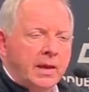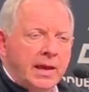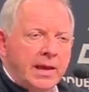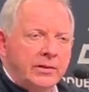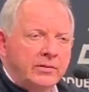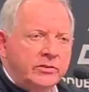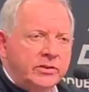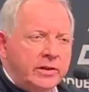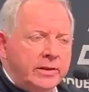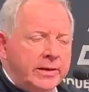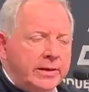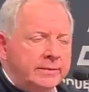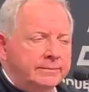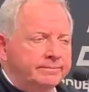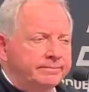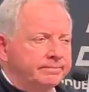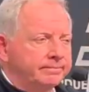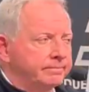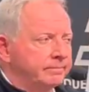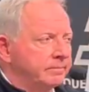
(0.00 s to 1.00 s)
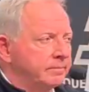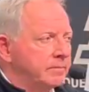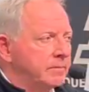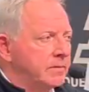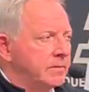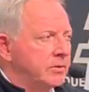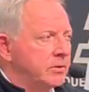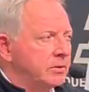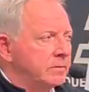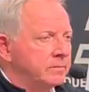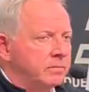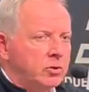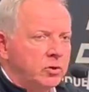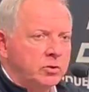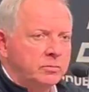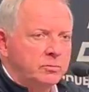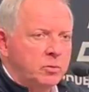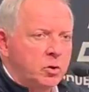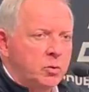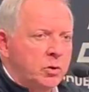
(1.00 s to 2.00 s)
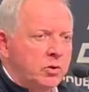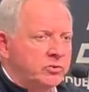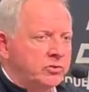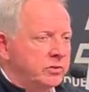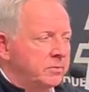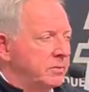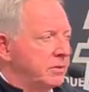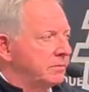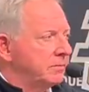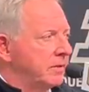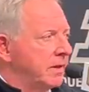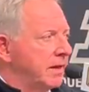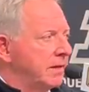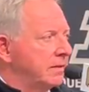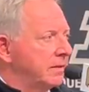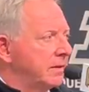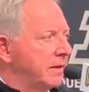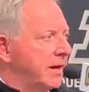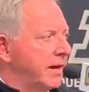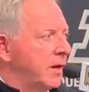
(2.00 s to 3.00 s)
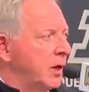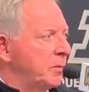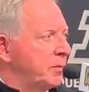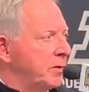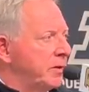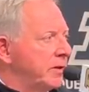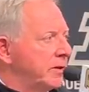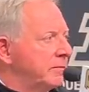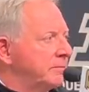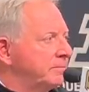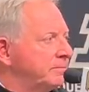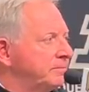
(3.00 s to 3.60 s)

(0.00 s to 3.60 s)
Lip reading: Can't say that. Good question. Can't help you there.